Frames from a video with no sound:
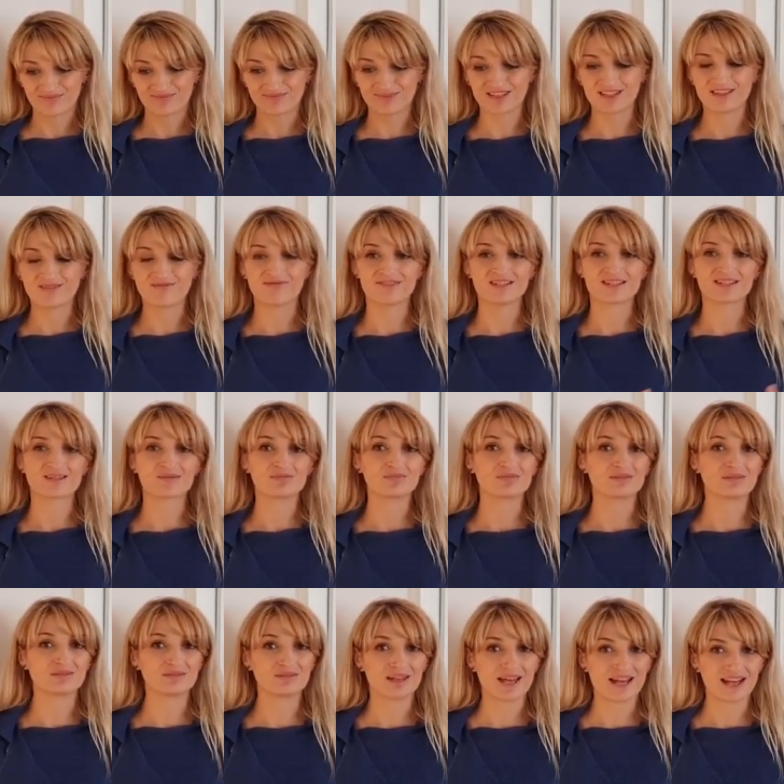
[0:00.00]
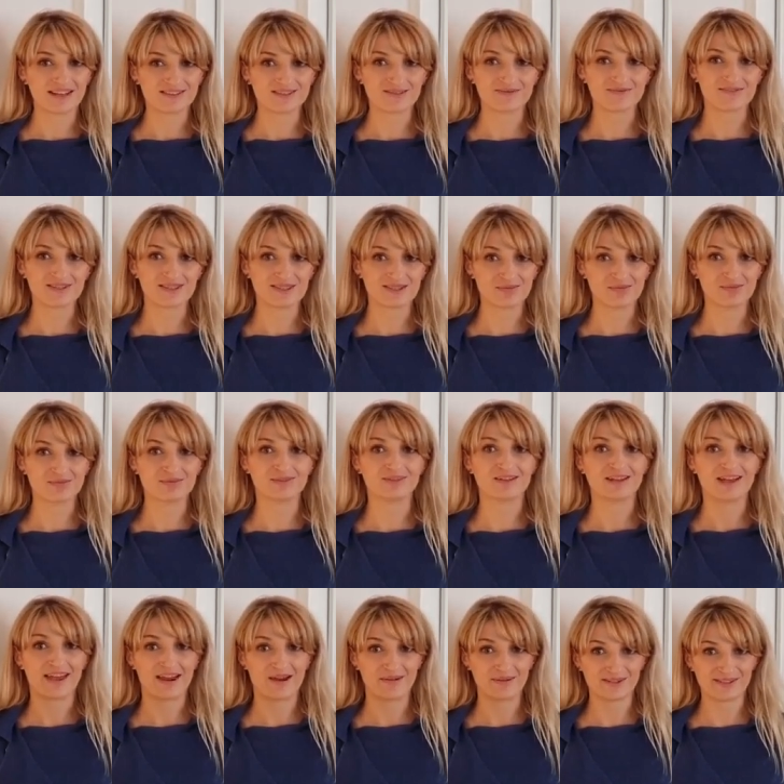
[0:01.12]
the invisible and the visible
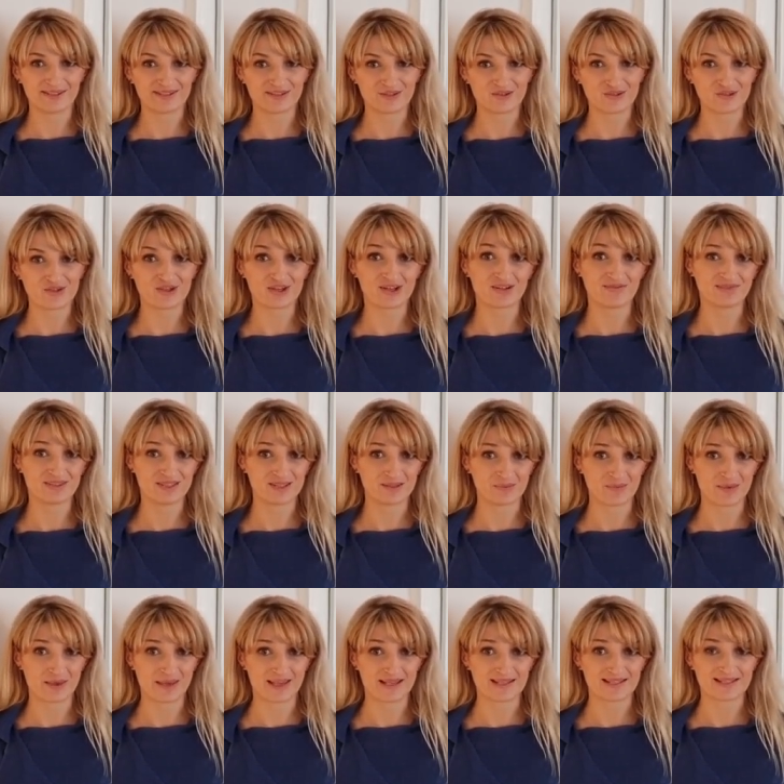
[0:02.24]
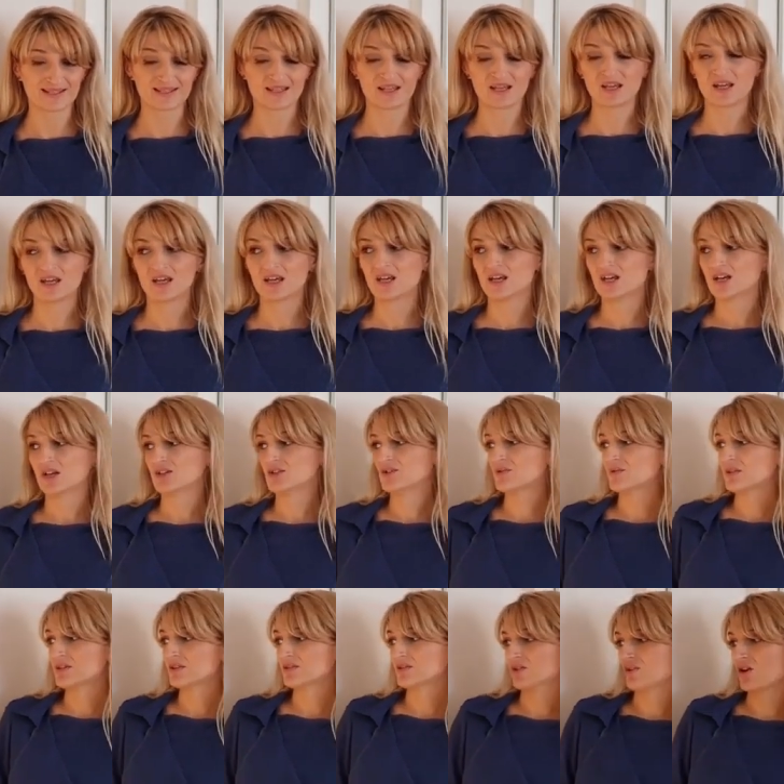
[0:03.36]
heritage of the space.
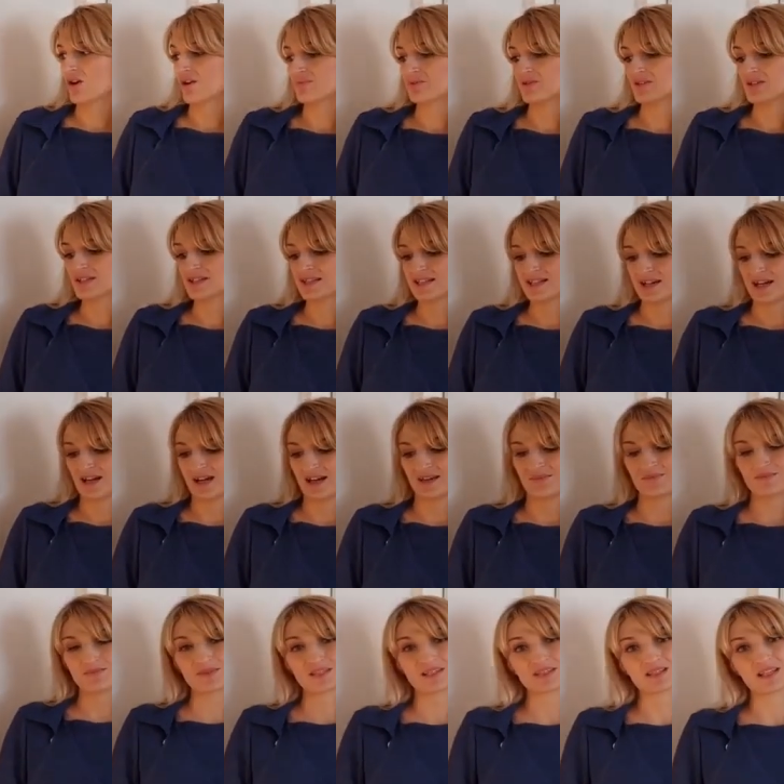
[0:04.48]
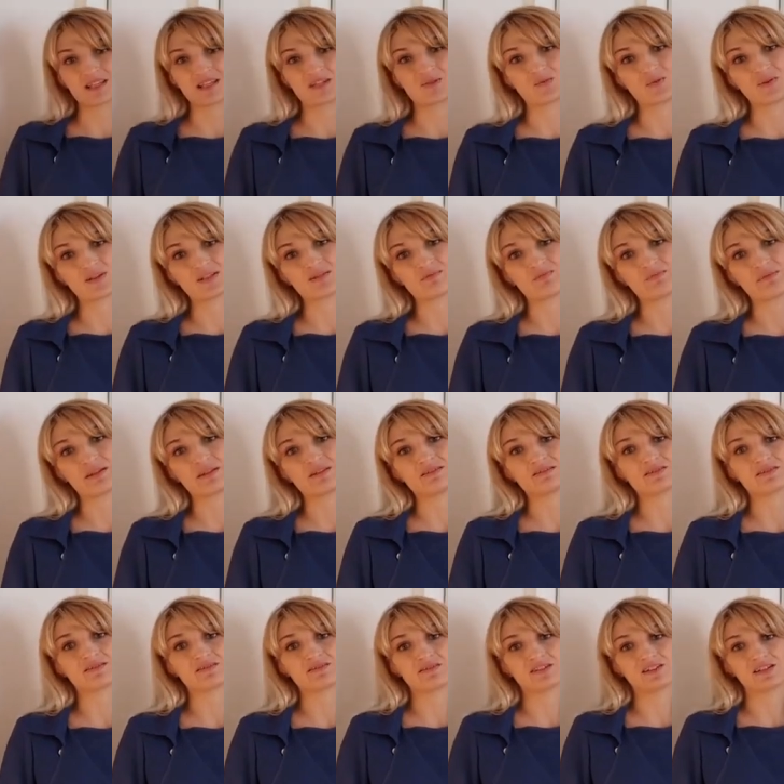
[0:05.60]
During the communist times, it was built
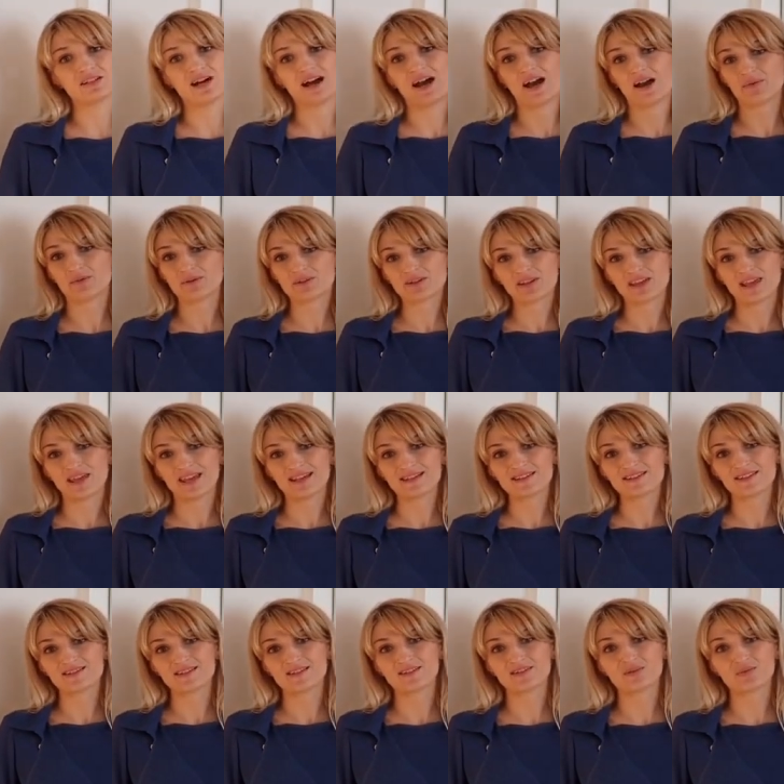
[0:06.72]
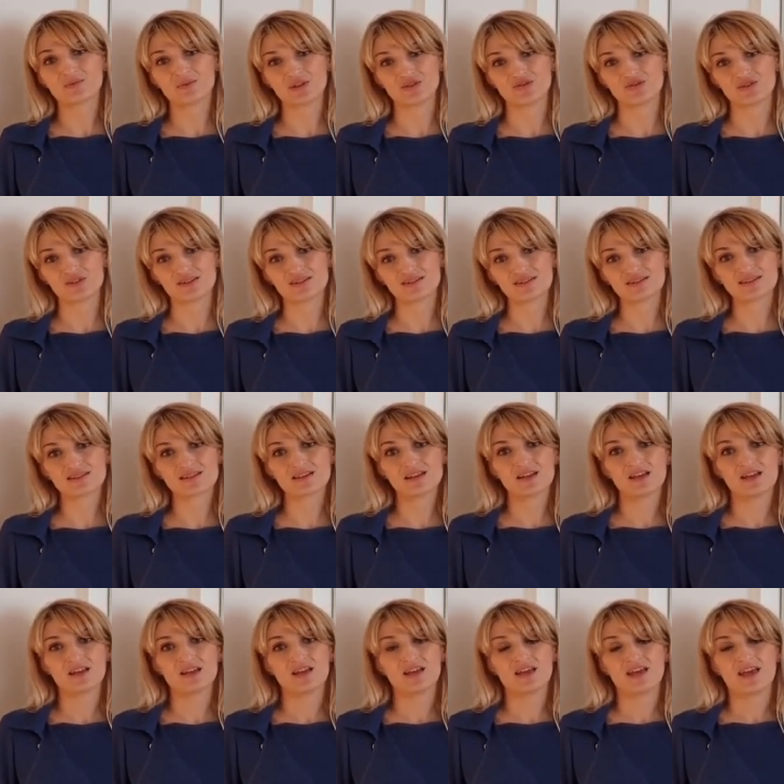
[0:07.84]
the iron gates in the regions,
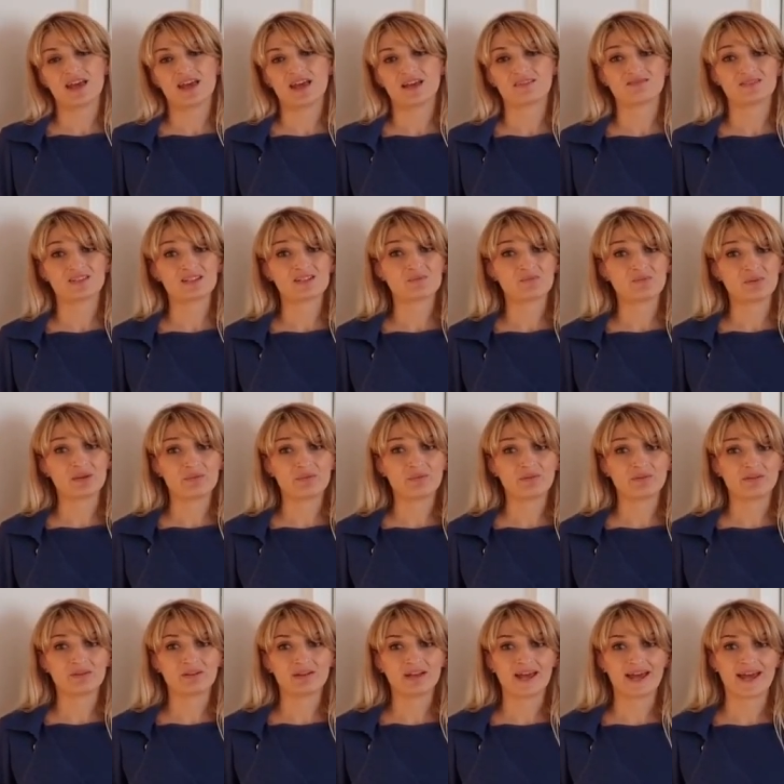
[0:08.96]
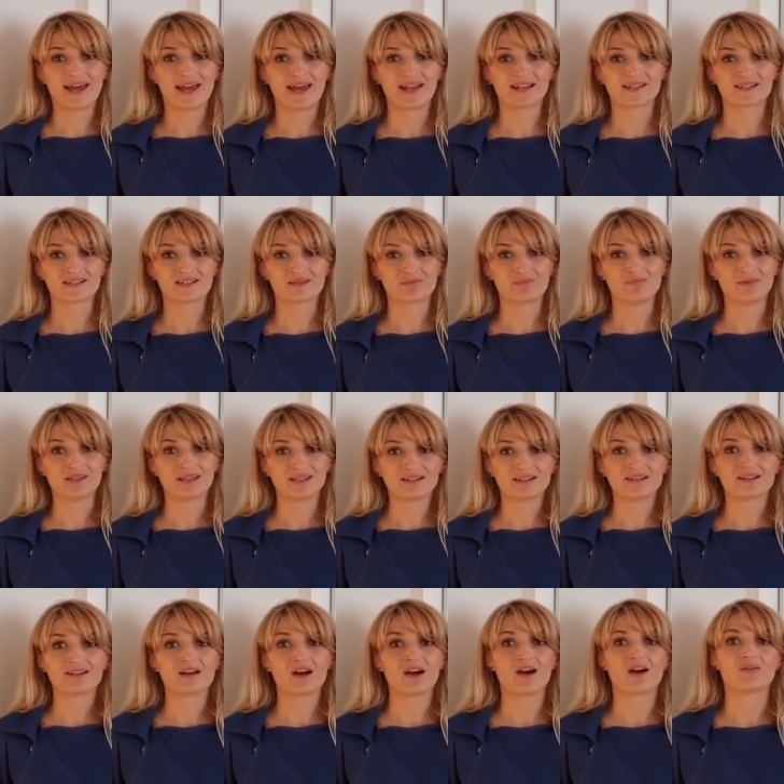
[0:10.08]
and these people had been
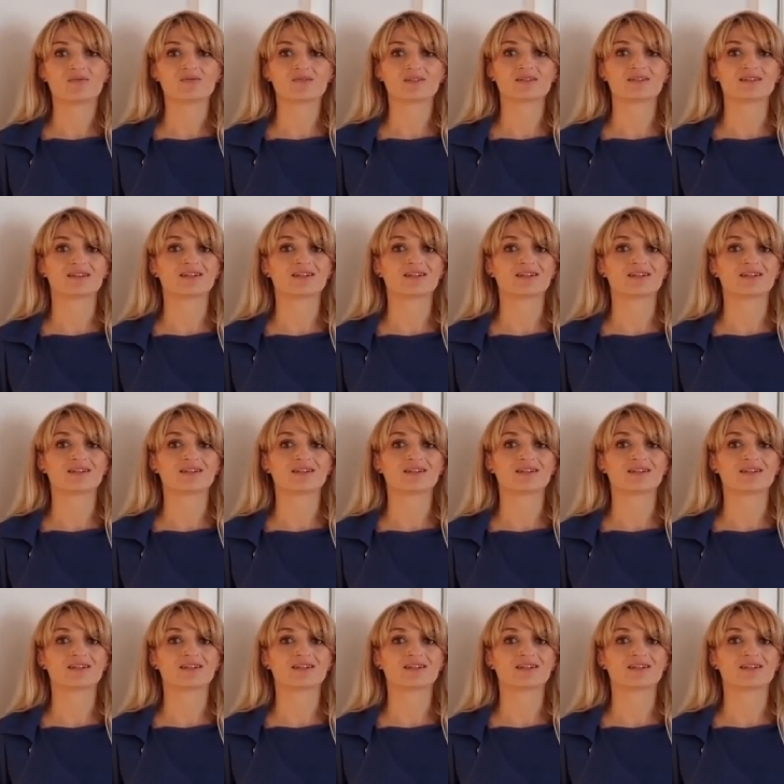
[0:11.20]
announced